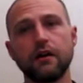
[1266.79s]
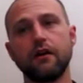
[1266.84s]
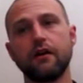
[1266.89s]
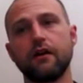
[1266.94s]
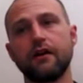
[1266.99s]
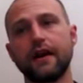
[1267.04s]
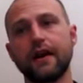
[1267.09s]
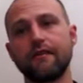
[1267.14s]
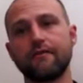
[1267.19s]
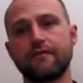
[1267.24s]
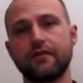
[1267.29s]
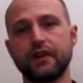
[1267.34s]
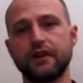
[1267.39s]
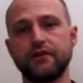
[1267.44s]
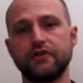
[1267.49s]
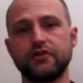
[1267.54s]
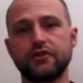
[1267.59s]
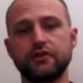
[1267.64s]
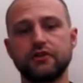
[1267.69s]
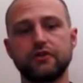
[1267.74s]
on
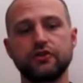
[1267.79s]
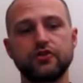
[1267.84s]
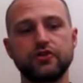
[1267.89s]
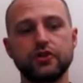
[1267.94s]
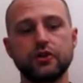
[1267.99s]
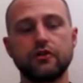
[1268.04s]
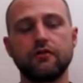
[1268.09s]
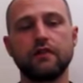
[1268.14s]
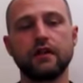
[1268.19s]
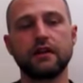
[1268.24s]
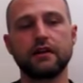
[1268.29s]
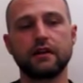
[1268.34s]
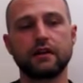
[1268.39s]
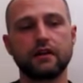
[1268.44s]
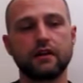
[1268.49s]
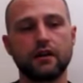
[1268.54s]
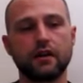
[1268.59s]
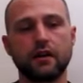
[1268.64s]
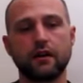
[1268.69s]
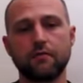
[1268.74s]
average during
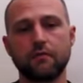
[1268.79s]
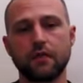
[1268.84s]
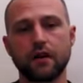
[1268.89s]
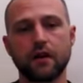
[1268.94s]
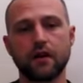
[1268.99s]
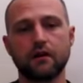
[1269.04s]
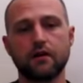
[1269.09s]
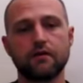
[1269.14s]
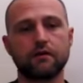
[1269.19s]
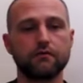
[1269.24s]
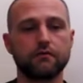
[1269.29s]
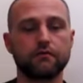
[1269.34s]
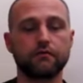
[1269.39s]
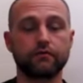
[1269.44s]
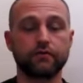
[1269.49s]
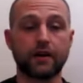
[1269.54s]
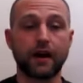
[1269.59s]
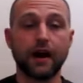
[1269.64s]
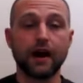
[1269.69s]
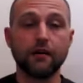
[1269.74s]
that
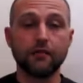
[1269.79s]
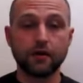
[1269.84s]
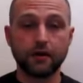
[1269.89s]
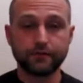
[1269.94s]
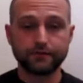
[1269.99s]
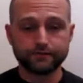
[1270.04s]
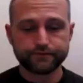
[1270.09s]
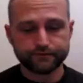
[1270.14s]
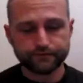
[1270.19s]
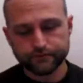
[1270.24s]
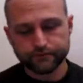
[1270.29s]
hour.